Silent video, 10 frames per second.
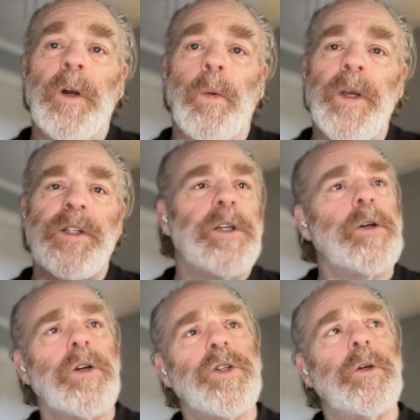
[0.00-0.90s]
is this
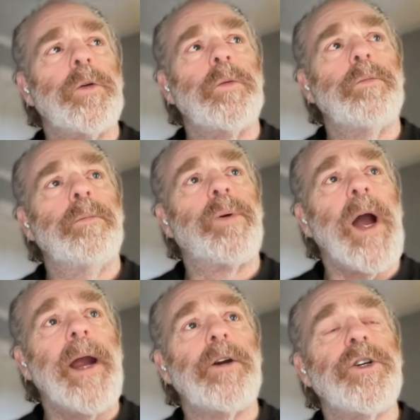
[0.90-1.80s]
also
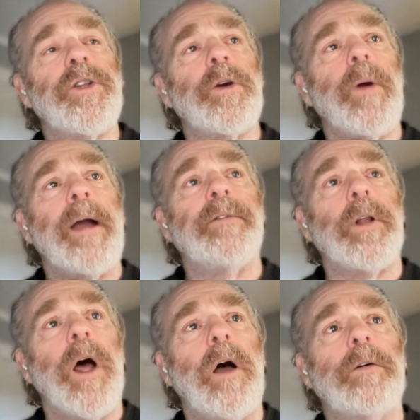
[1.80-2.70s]
prior to the
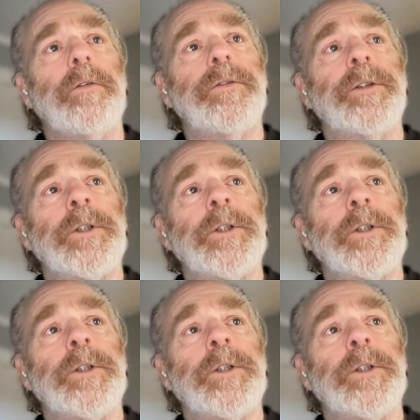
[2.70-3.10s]
arrival of